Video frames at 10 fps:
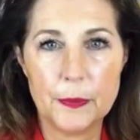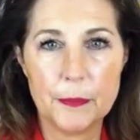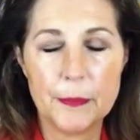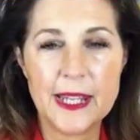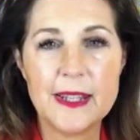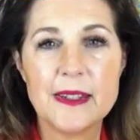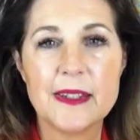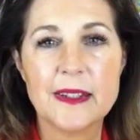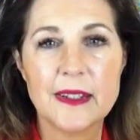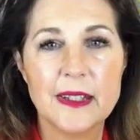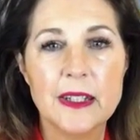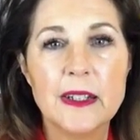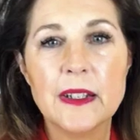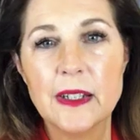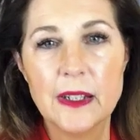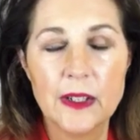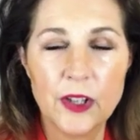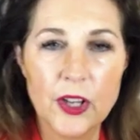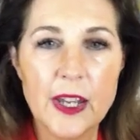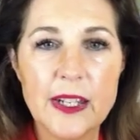Peace.
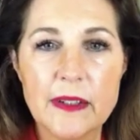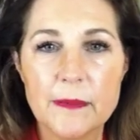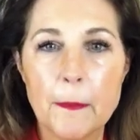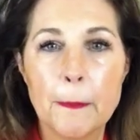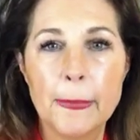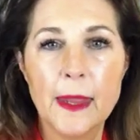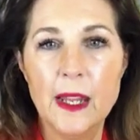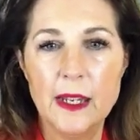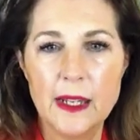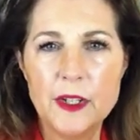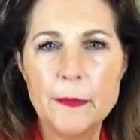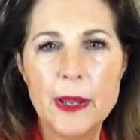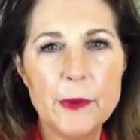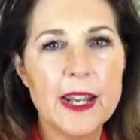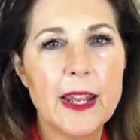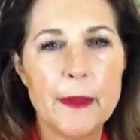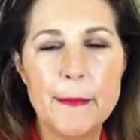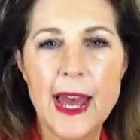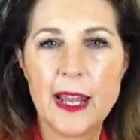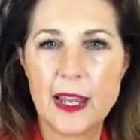Good. And you may want to come
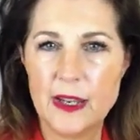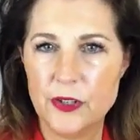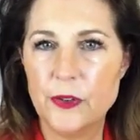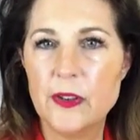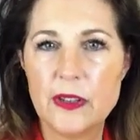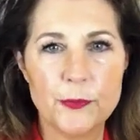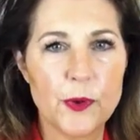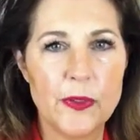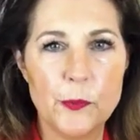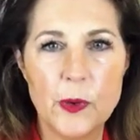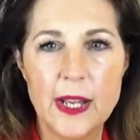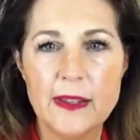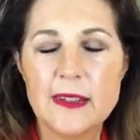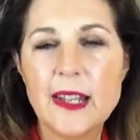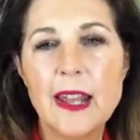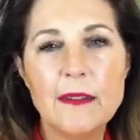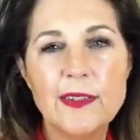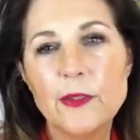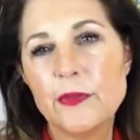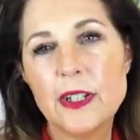back and do this more than once, and
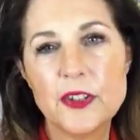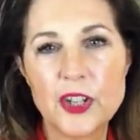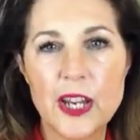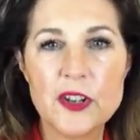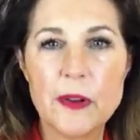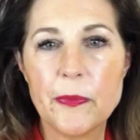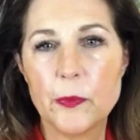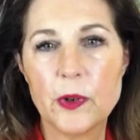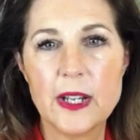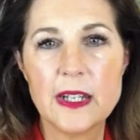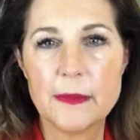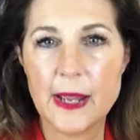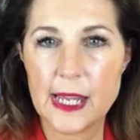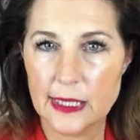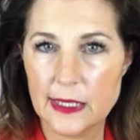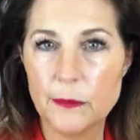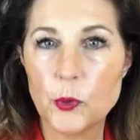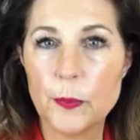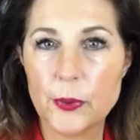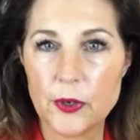feel free to change up the wording to make it a little
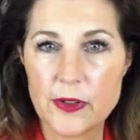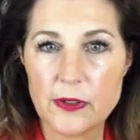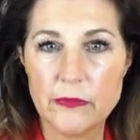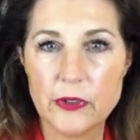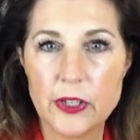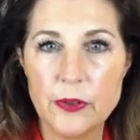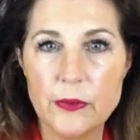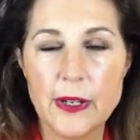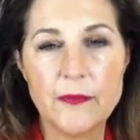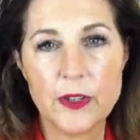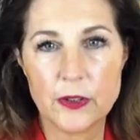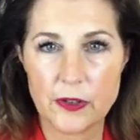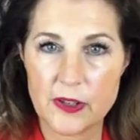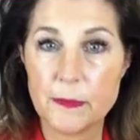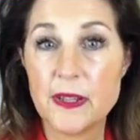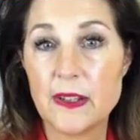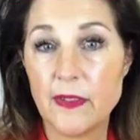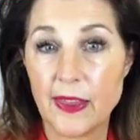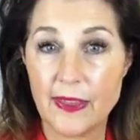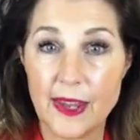more personal for you if there are
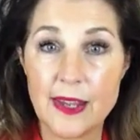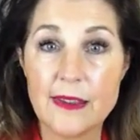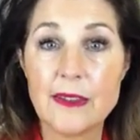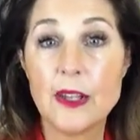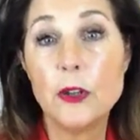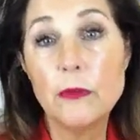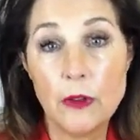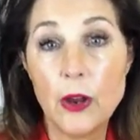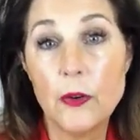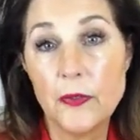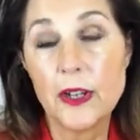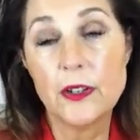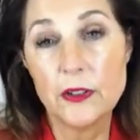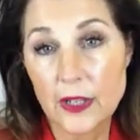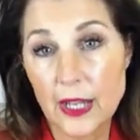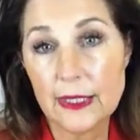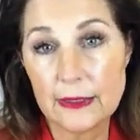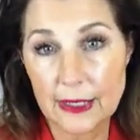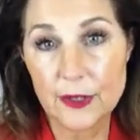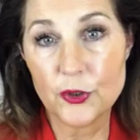specific things that you know that you're not
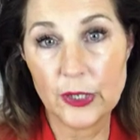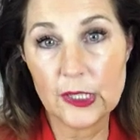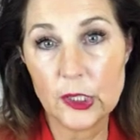enjoying